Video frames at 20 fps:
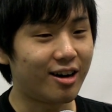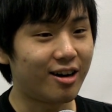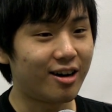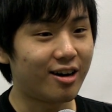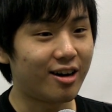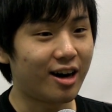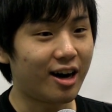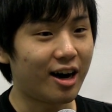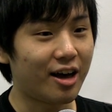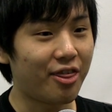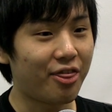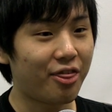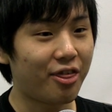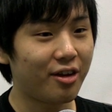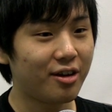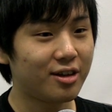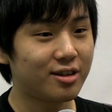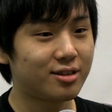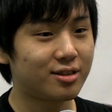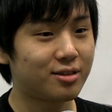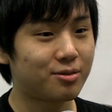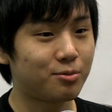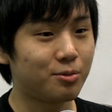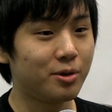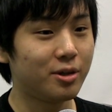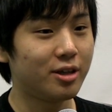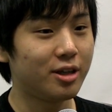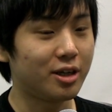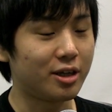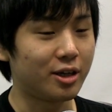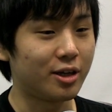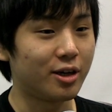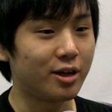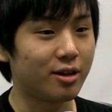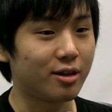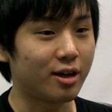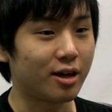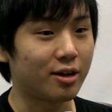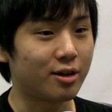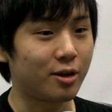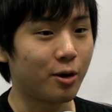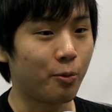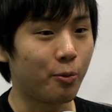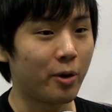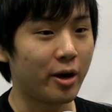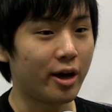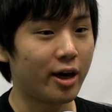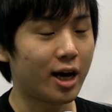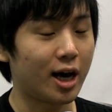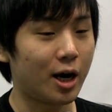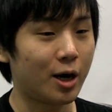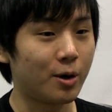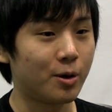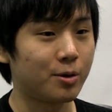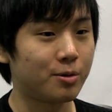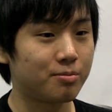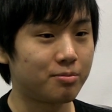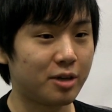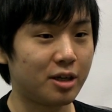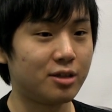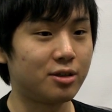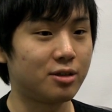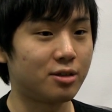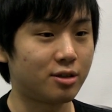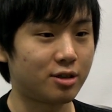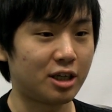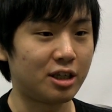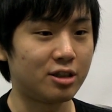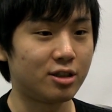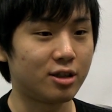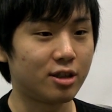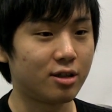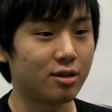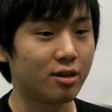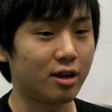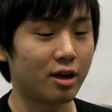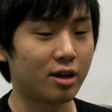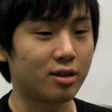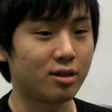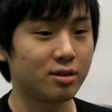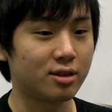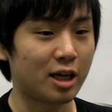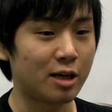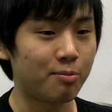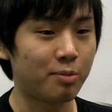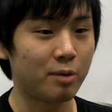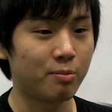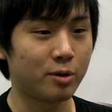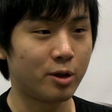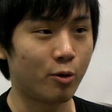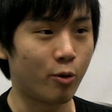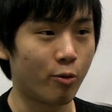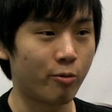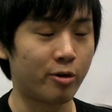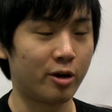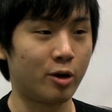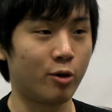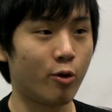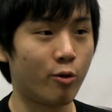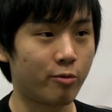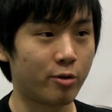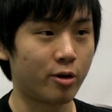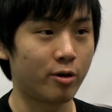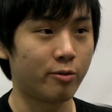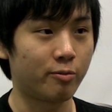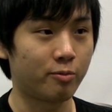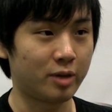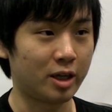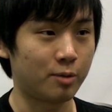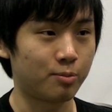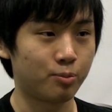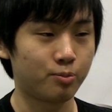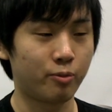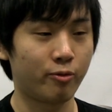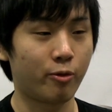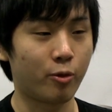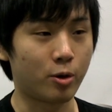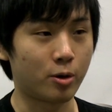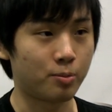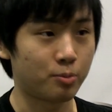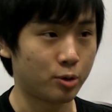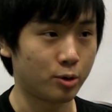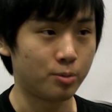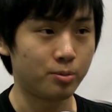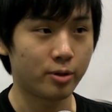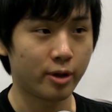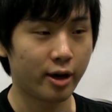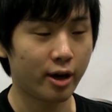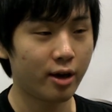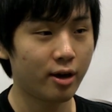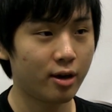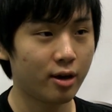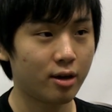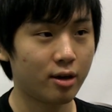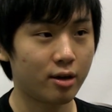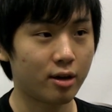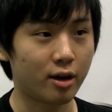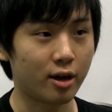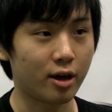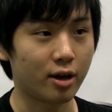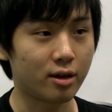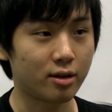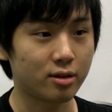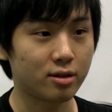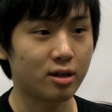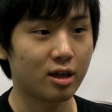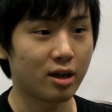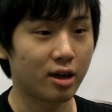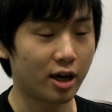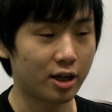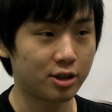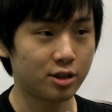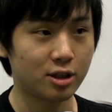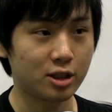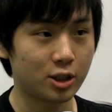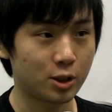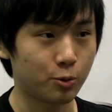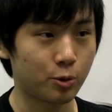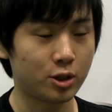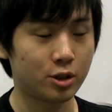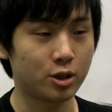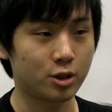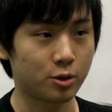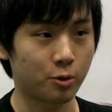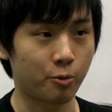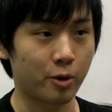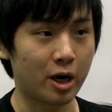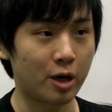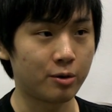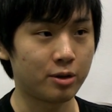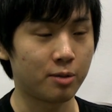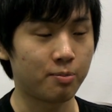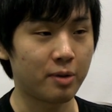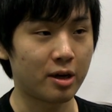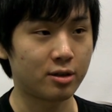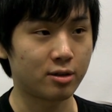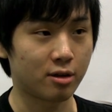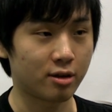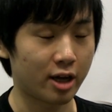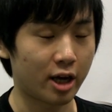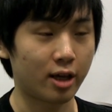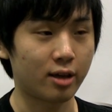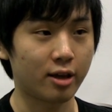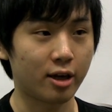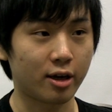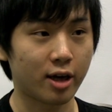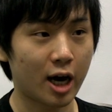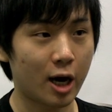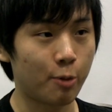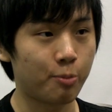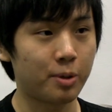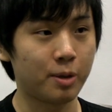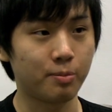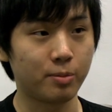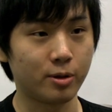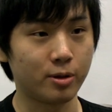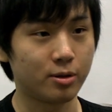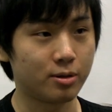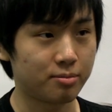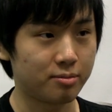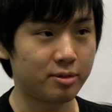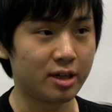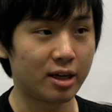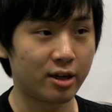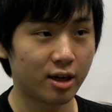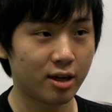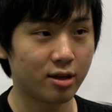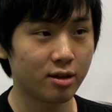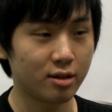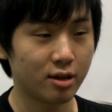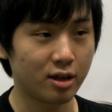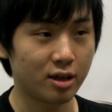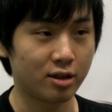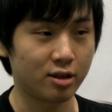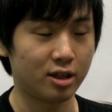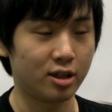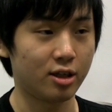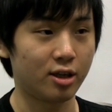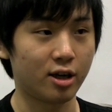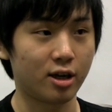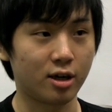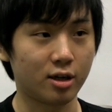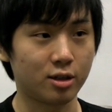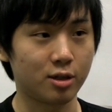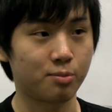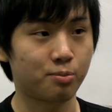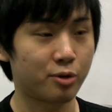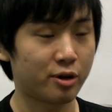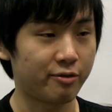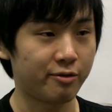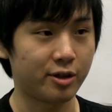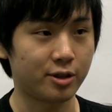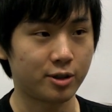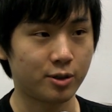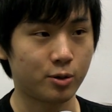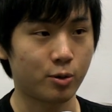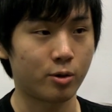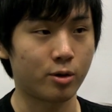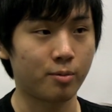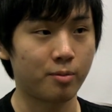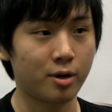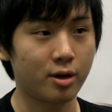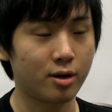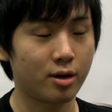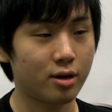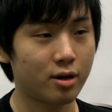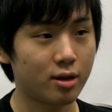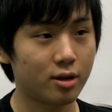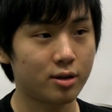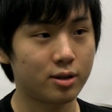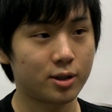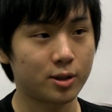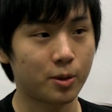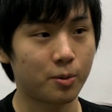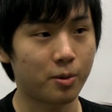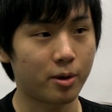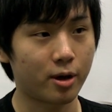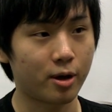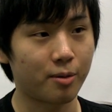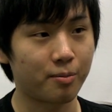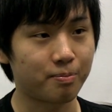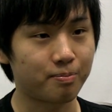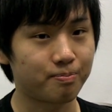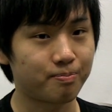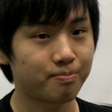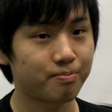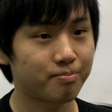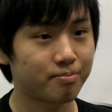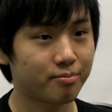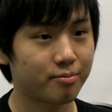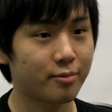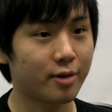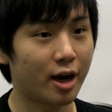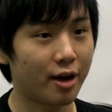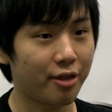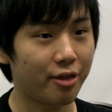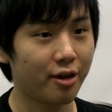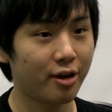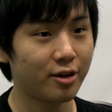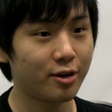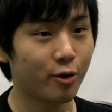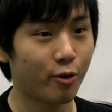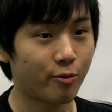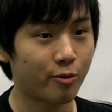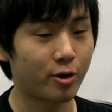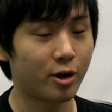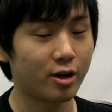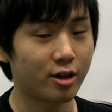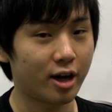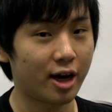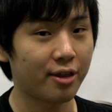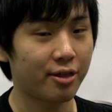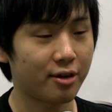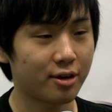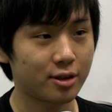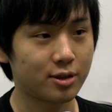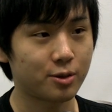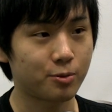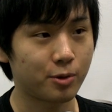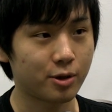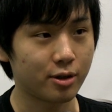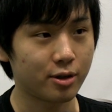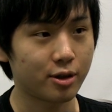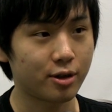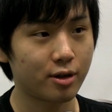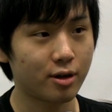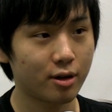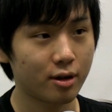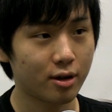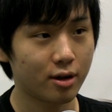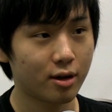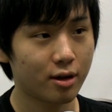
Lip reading: I think it's really good, like the way how they just change it. Like same people over and over, like for pool play. Like it actually switches around, depends on like how people did it in the previous tournament. So yeah, I think overall, I think it's really good.